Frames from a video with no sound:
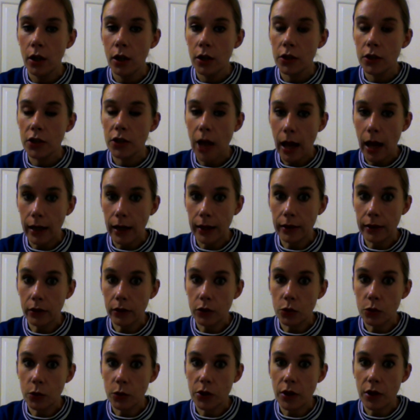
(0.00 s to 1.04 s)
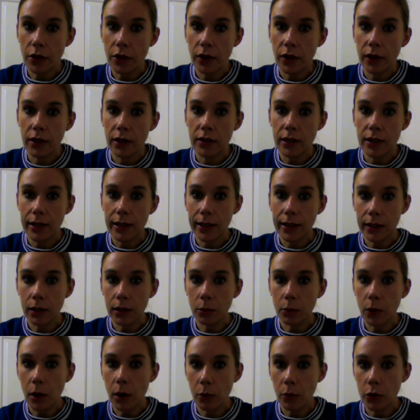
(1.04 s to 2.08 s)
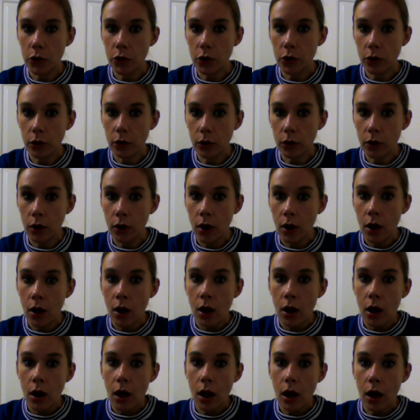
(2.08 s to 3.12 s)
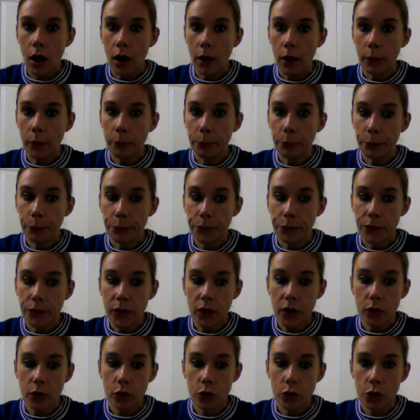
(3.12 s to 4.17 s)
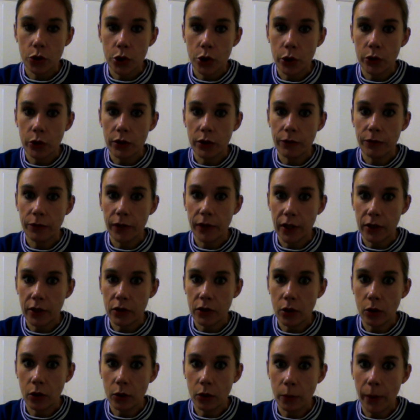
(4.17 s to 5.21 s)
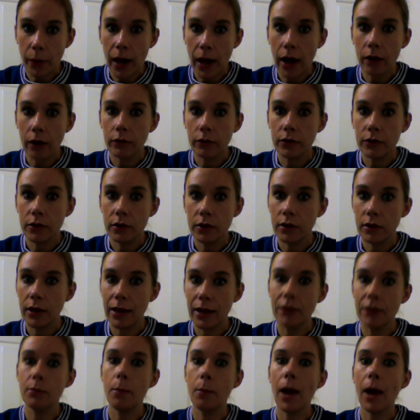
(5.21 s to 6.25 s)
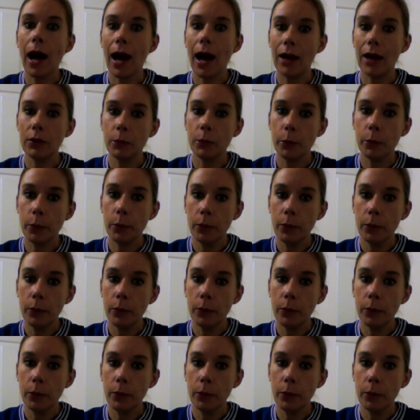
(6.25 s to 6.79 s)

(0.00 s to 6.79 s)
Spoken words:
challenge, which I think is a little premature. 2 defeats on the bounce is bad.